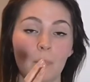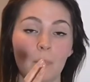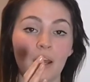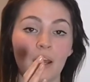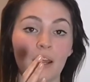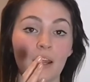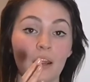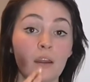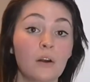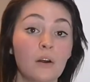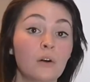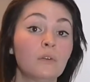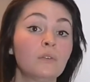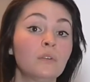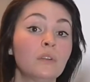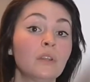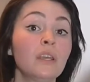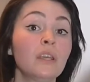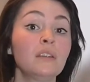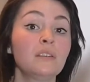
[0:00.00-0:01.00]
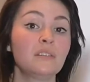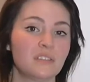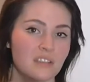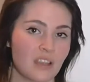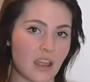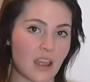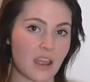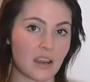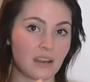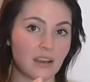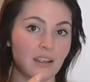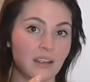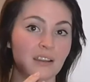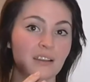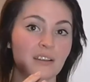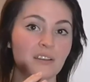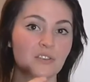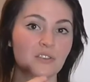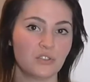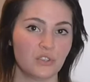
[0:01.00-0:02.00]
my only
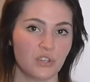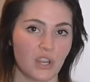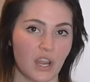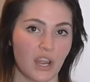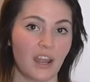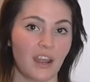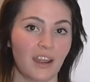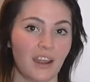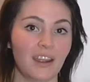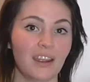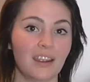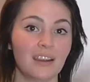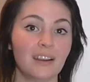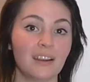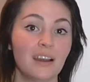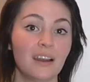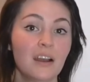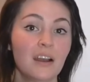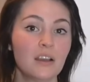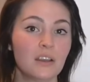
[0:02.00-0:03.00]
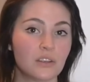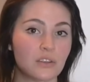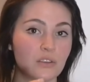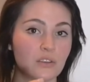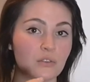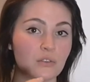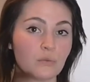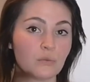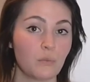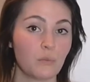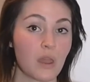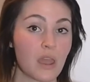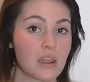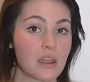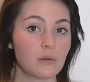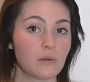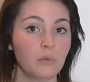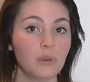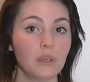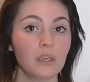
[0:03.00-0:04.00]
sunshine. You
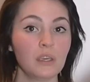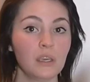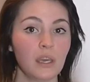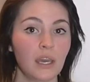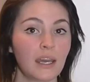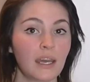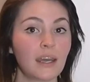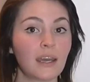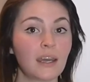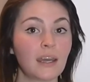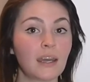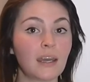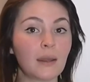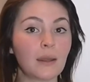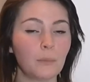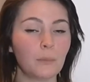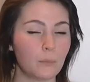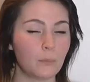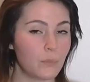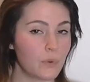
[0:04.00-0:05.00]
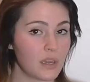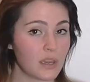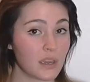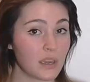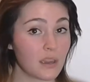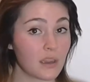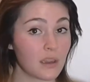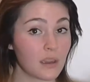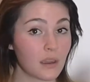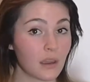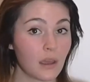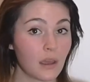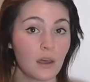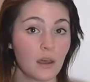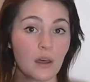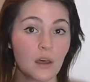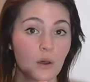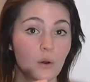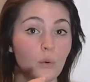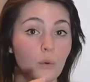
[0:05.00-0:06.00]
make me happy
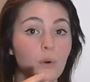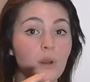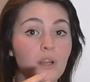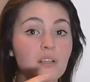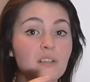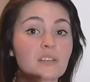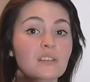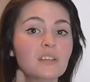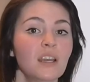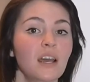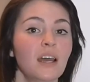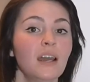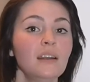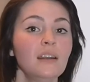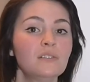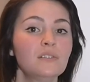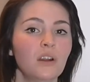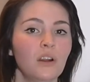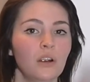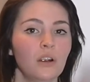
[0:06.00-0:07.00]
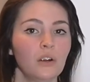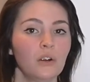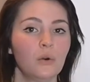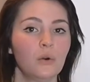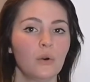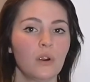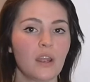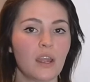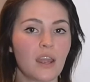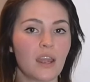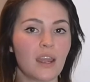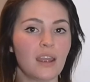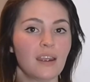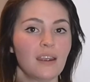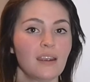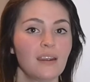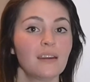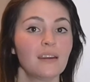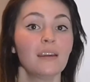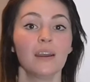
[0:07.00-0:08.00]
when skies are
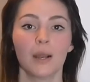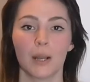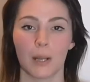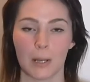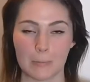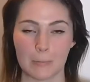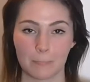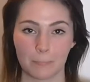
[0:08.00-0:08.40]
gray.